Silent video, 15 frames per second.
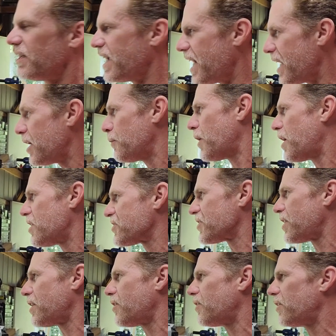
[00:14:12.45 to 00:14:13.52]
80 miles an
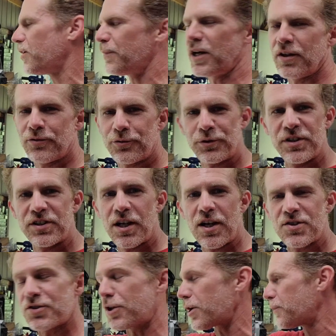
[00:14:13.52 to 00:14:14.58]
hour at about
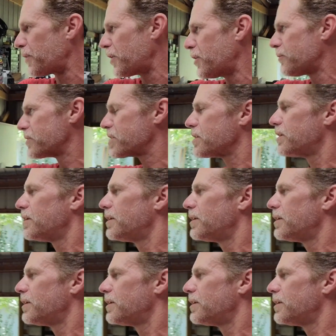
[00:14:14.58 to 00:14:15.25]
3,000 RPMs,